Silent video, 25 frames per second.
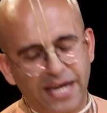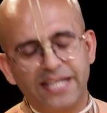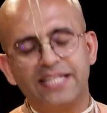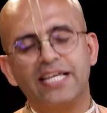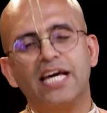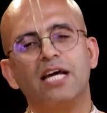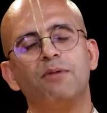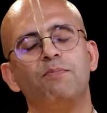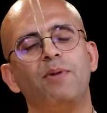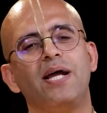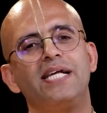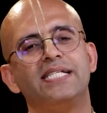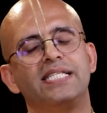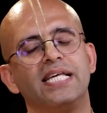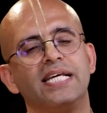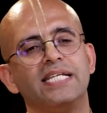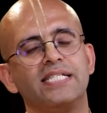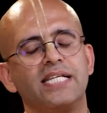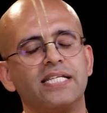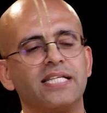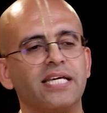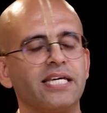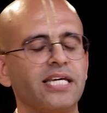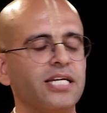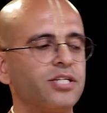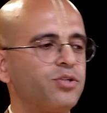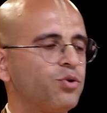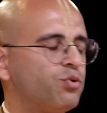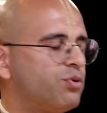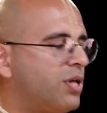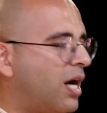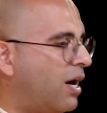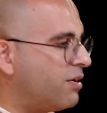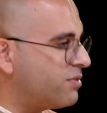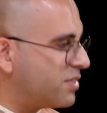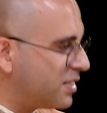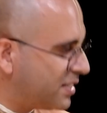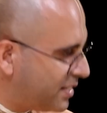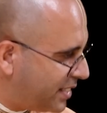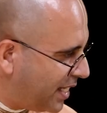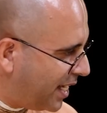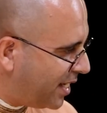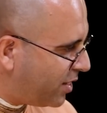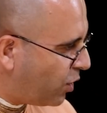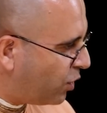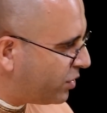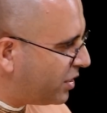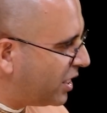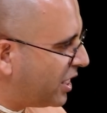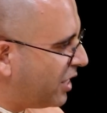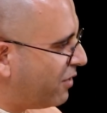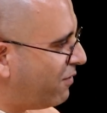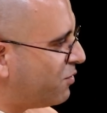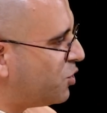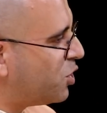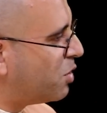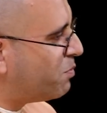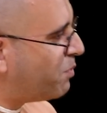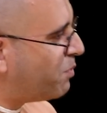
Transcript: By their blessings, in the year 2010, on the day of